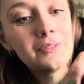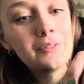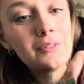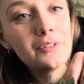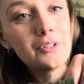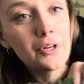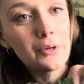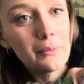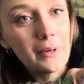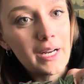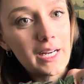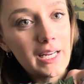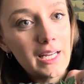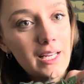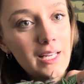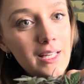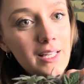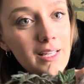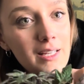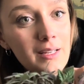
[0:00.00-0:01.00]
you're ready.
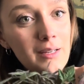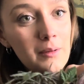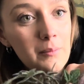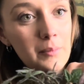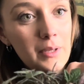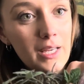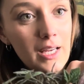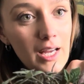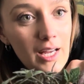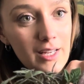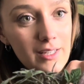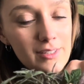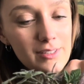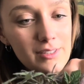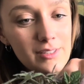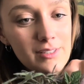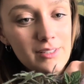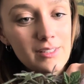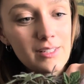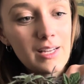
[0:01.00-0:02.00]

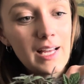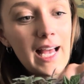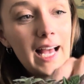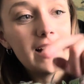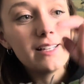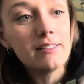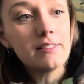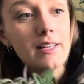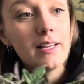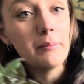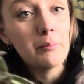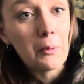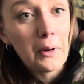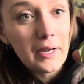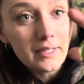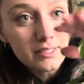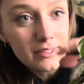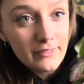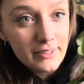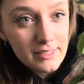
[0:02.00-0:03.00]
Because as
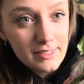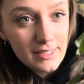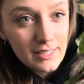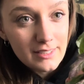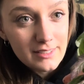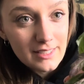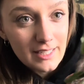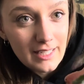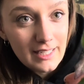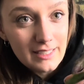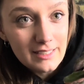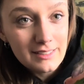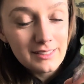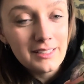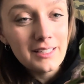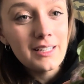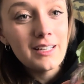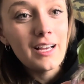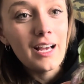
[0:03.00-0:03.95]
impressive as this is,